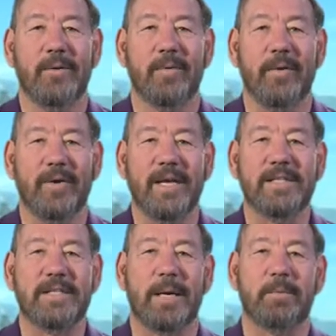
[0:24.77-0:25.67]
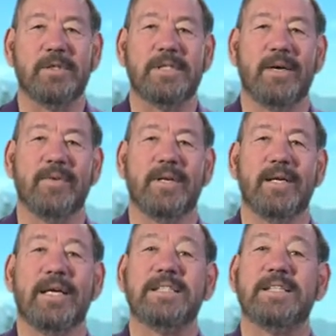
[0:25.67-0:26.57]
We read in chapter 7,
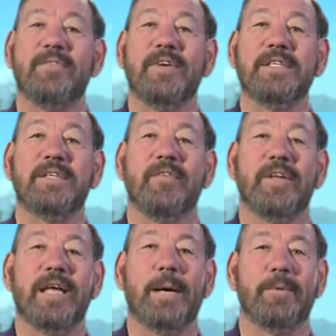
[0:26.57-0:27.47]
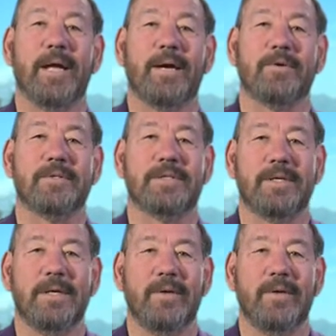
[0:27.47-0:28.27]
it's the Feast of the Tabernacles,